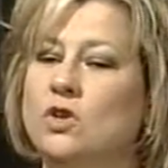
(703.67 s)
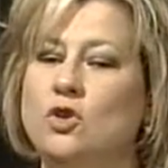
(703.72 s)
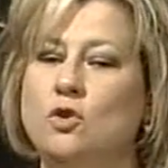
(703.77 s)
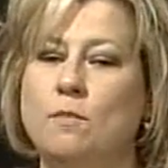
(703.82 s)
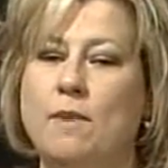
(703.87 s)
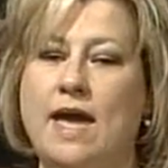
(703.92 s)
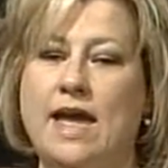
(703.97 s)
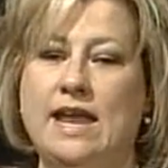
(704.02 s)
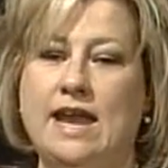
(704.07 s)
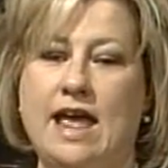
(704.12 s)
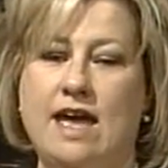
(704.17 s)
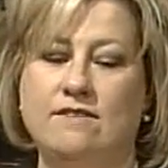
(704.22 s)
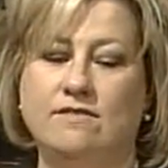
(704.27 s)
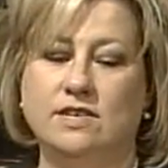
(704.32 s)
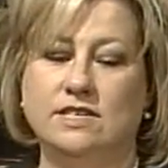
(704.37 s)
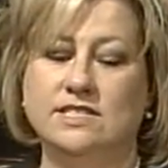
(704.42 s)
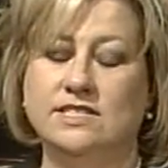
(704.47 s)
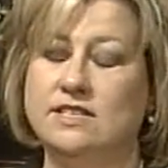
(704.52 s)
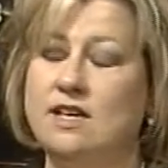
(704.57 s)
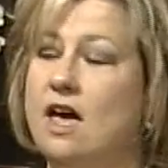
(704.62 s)
You might have
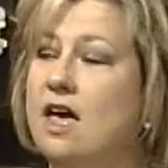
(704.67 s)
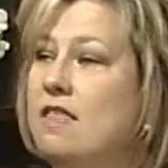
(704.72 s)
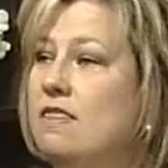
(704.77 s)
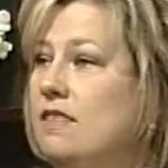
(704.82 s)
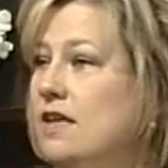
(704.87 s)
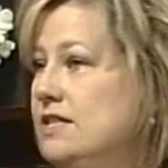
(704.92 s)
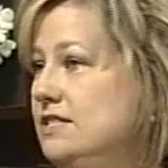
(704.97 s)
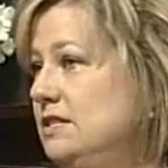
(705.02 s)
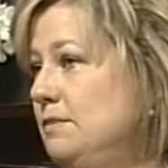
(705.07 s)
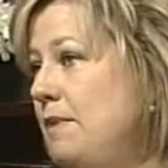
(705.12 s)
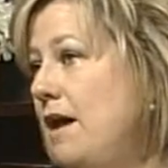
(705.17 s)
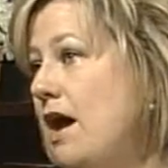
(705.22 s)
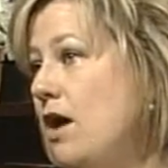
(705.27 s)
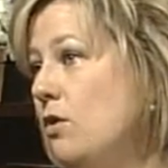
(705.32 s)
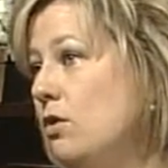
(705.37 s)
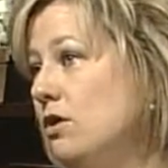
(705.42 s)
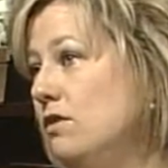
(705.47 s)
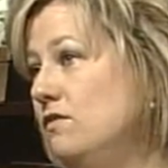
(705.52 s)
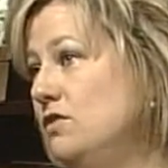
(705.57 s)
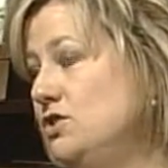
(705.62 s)
a son that's a
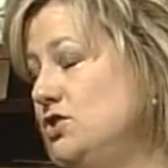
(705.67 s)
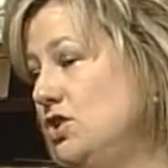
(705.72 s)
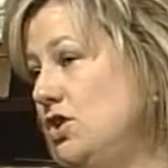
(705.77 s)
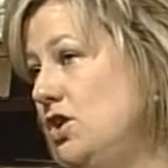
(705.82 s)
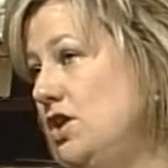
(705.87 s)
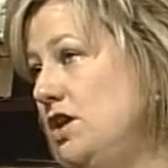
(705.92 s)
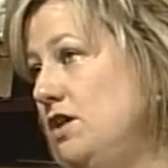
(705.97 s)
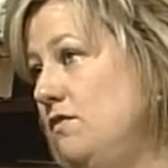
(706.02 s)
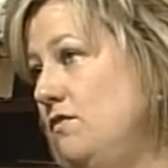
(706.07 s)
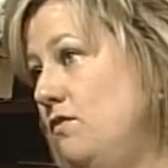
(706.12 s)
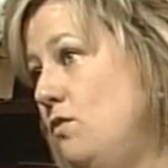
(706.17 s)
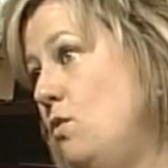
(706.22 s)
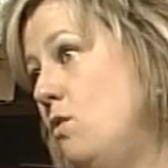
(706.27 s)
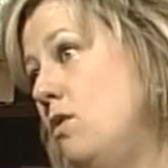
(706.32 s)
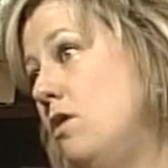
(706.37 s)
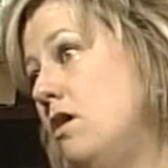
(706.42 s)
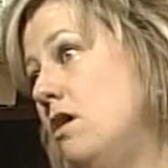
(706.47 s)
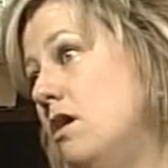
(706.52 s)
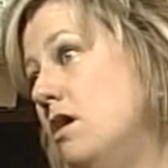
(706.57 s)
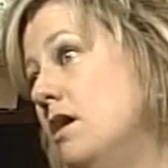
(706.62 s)
power of attorney
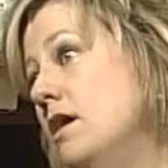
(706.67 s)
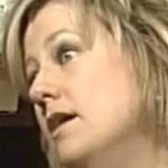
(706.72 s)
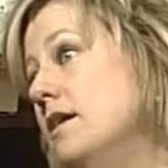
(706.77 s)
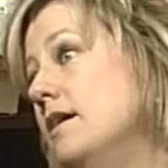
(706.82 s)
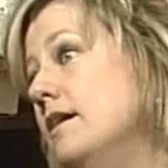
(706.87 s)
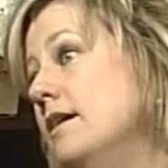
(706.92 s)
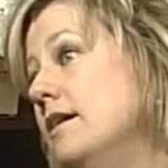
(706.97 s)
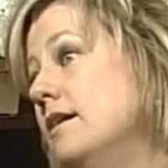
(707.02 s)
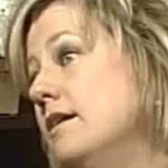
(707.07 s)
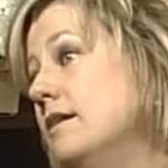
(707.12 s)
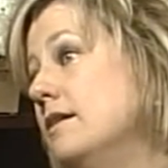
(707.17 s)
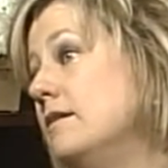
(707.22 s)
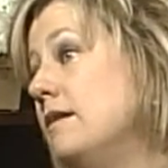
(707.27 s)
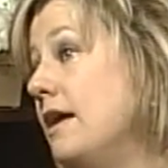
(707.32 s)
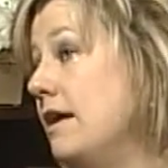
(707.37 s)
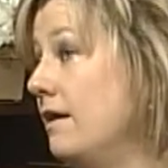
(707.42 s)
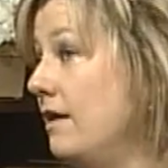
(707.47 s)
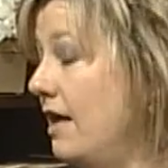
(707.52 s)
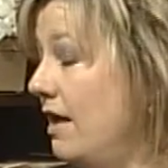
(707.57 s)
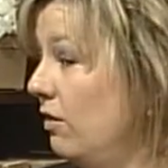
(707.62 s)
for
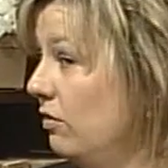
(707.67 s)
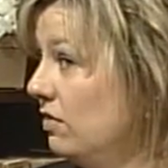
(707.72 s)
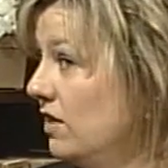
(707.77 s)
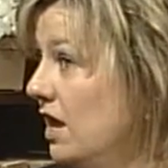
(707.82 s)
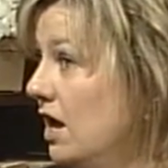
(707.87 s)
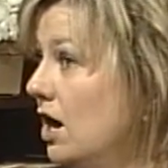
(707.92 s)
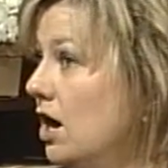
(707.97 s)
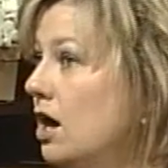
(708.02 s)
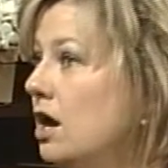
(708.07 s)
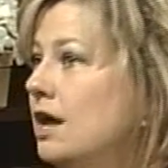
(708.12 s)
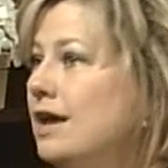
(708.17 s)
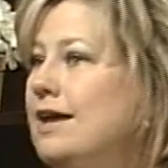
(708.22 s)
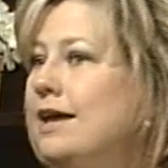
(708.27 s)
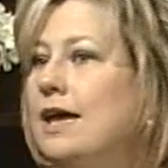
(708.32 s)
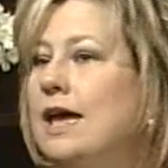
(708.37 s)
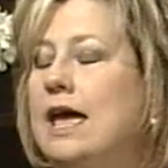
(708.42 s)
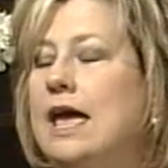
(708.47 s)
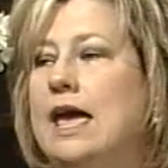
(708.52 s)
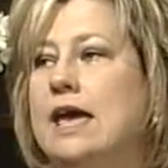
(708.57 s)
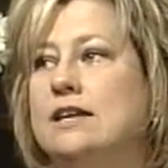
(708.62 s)
health care,
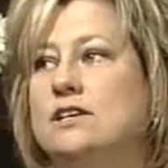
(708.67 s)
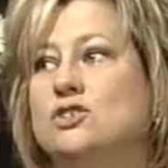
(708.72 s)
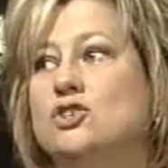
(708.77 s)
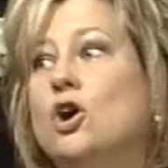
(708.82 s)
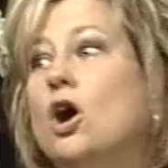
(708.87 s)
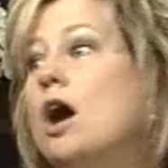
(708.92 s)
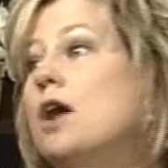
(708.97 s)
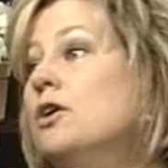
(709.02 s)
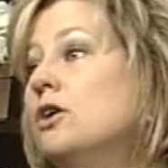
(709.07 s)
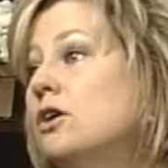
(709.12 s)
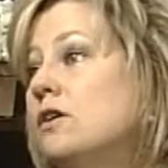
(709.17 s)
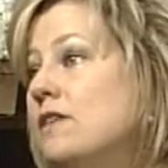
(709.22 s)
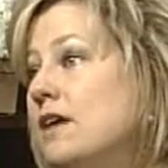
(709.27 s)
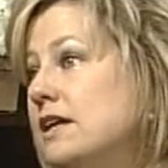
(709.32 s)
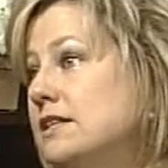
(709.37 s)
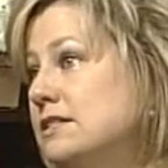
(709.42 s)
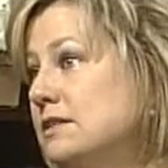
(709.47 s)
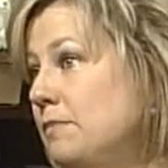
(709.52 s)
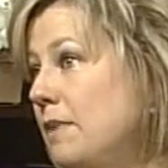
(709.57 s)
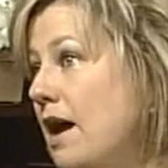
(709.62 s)
and a daughter
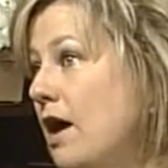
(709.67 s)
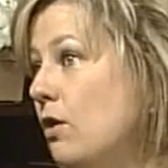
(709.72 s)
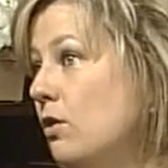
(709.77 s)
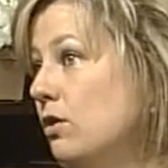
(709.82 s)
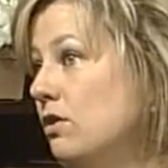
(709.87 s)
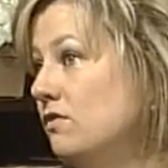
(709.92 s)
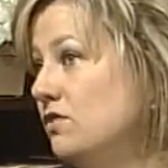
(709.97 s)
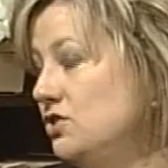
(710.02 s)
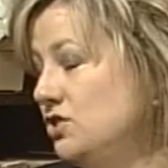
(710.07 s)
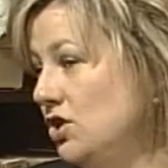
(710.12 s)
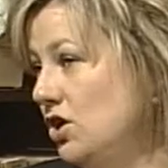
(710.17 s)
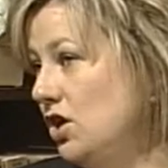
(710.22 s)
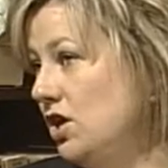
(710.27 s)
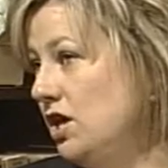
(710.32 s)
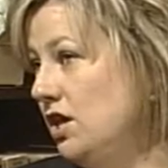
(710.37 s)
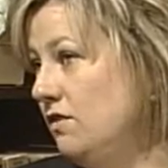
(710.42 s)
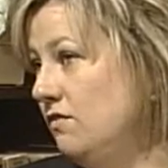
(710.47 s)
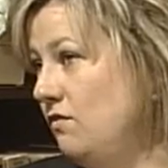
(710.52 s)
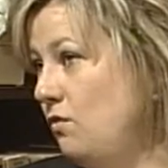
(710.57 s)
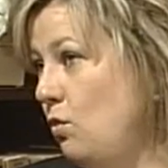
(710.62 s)
that's a power of
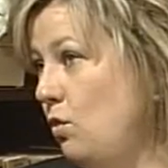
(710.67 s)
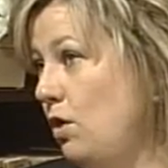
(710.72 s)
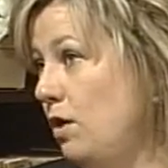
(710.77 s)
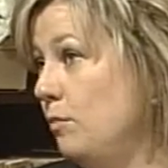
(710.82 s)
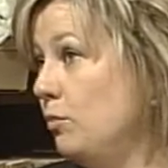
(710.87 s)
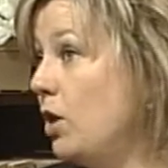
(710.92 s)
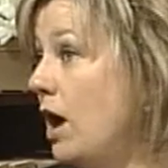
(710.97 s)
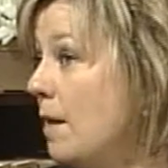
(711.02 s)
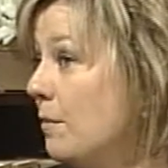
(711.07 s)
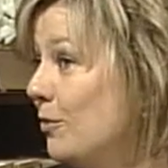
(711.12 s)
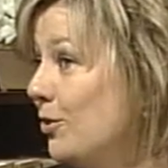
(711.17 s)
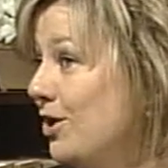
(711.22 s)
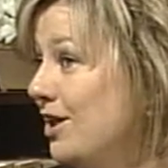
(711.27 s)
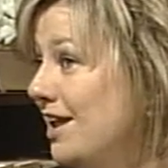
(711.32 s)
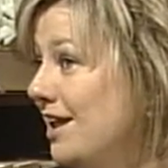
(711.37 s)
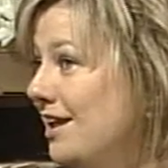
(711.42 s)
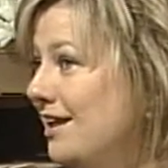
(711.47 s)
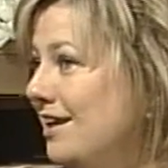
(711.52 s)
attorney for property.